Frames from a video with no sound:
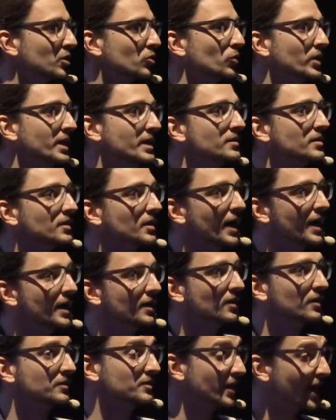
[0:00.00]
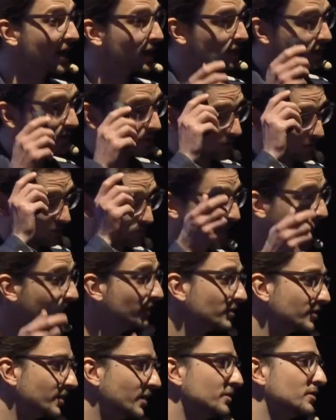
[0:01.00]
Creating a, a, um,
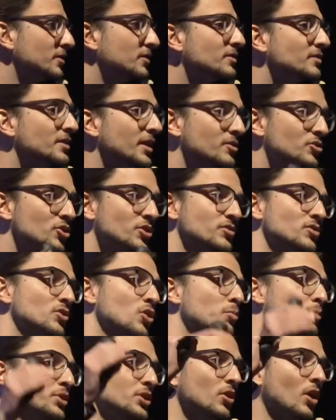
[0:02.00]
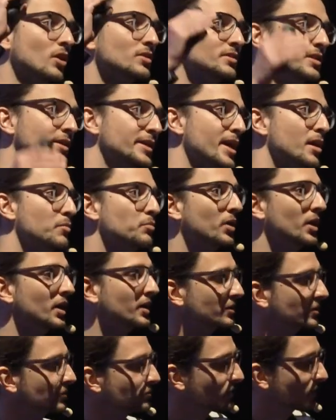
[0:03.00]
ascenders that just go beyond the cap
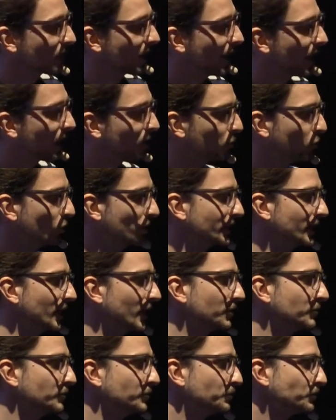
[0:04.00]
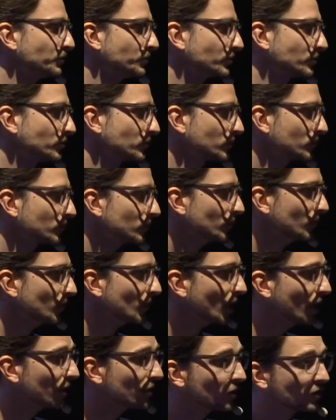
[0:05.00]
height help with that.
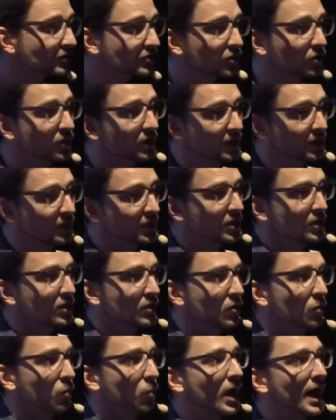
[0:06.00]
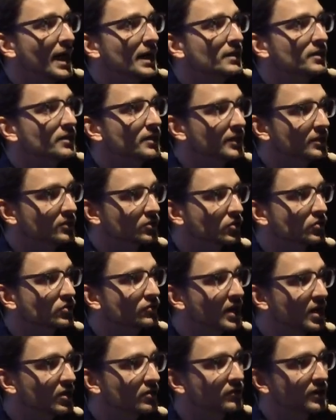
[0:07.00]
And also widening those
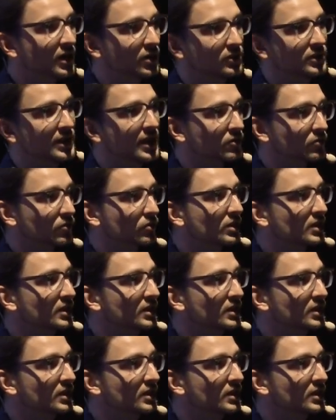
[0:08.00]
very, very narrow